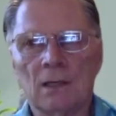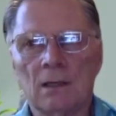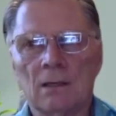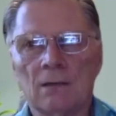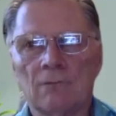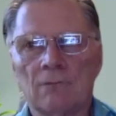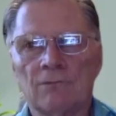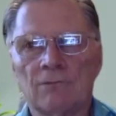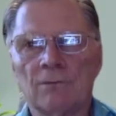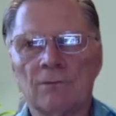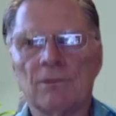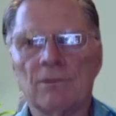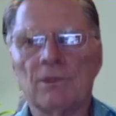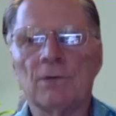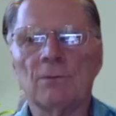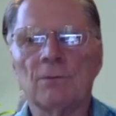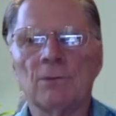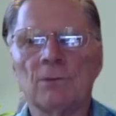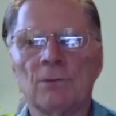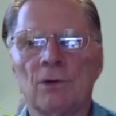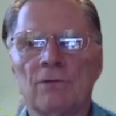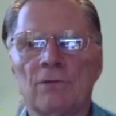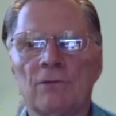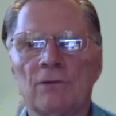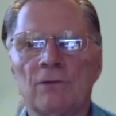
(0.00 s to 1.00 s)
from your
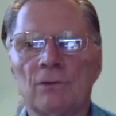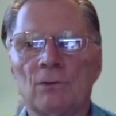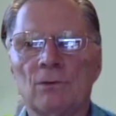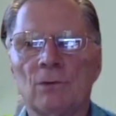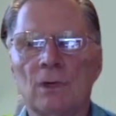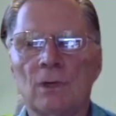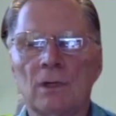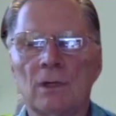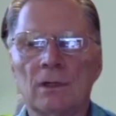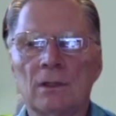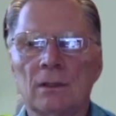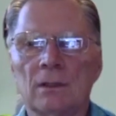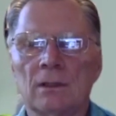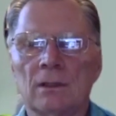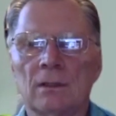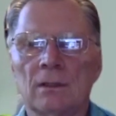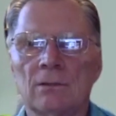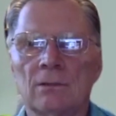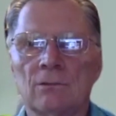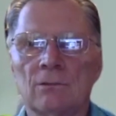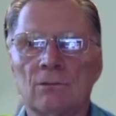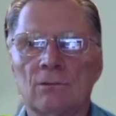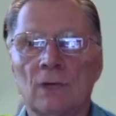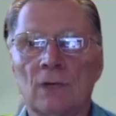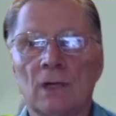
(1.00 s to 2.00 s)
point of view,
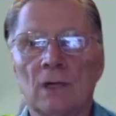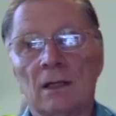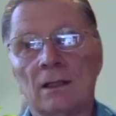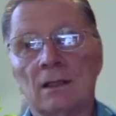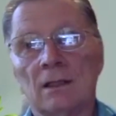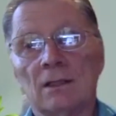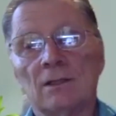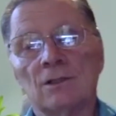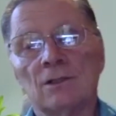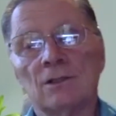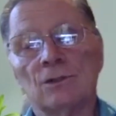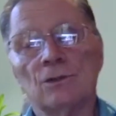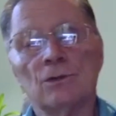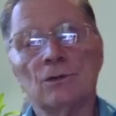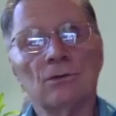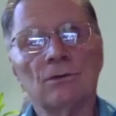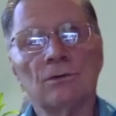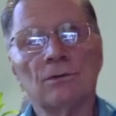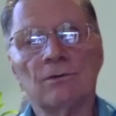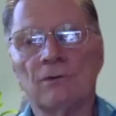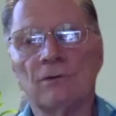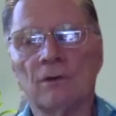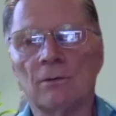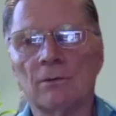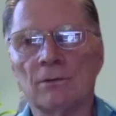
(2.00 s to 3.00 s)
and this is true of
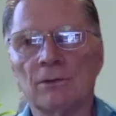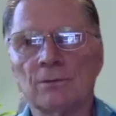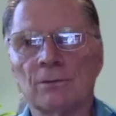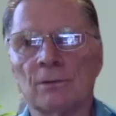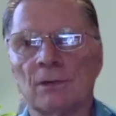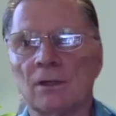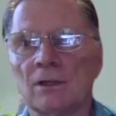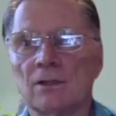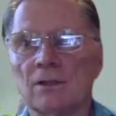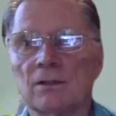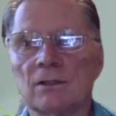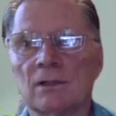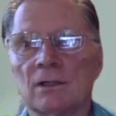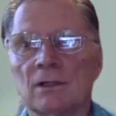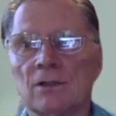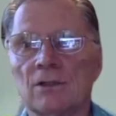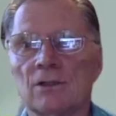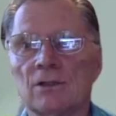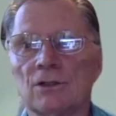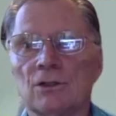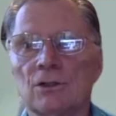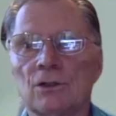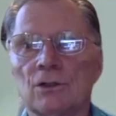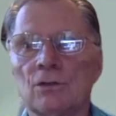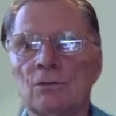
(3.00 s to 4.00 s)
the farmers markets, not
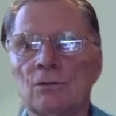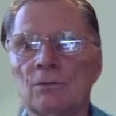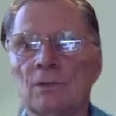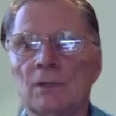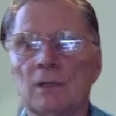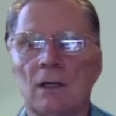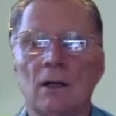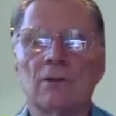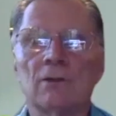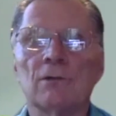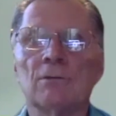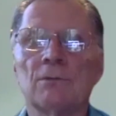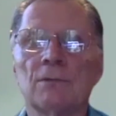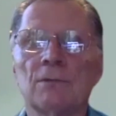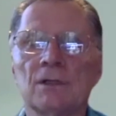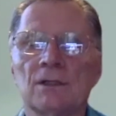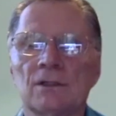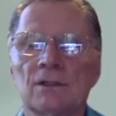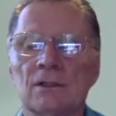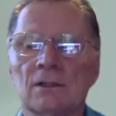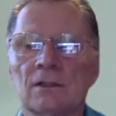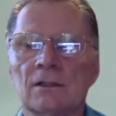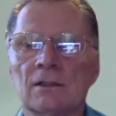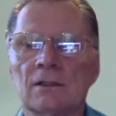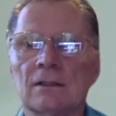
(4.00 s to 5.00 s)
just you, but other
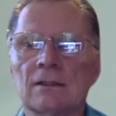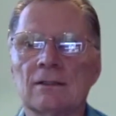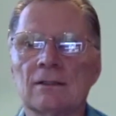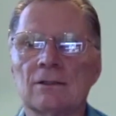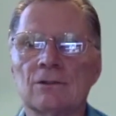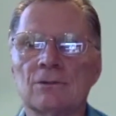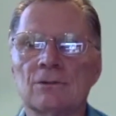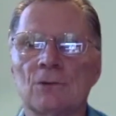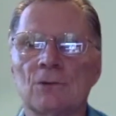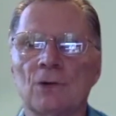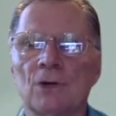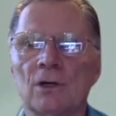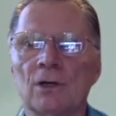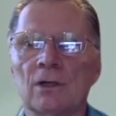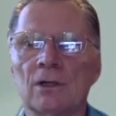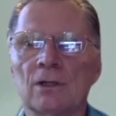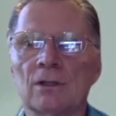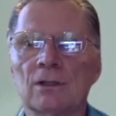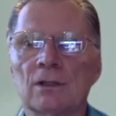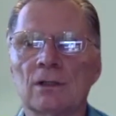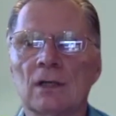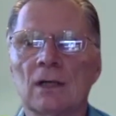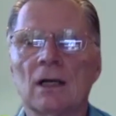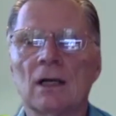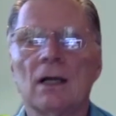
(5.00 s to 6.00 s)
businesses in those
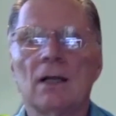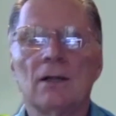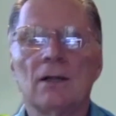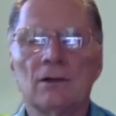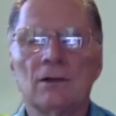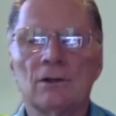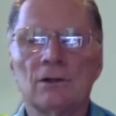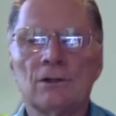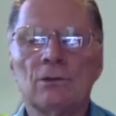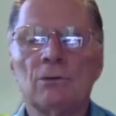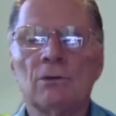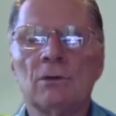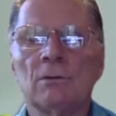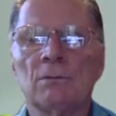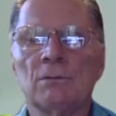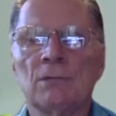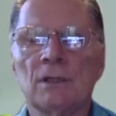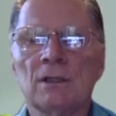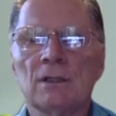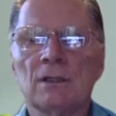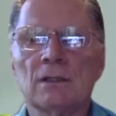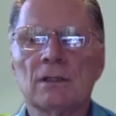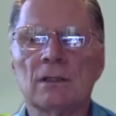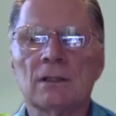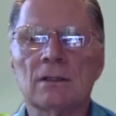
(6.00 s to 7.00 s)
markets, they're doing
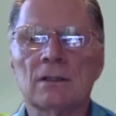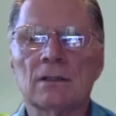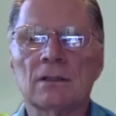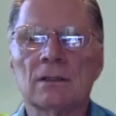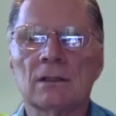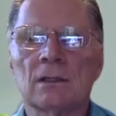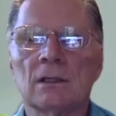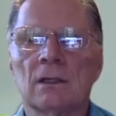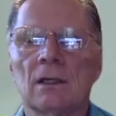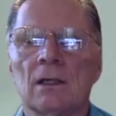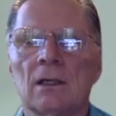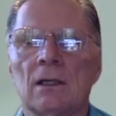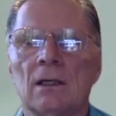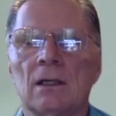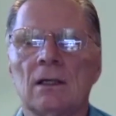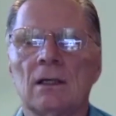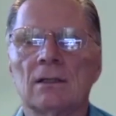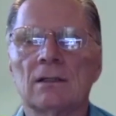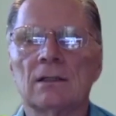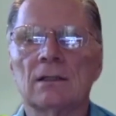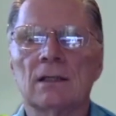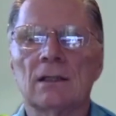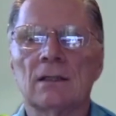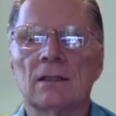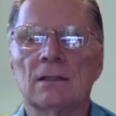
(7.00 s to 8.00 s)
business, in a
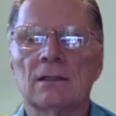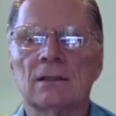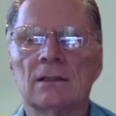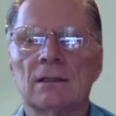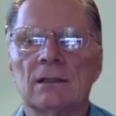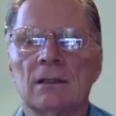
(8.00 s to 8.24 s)
sense,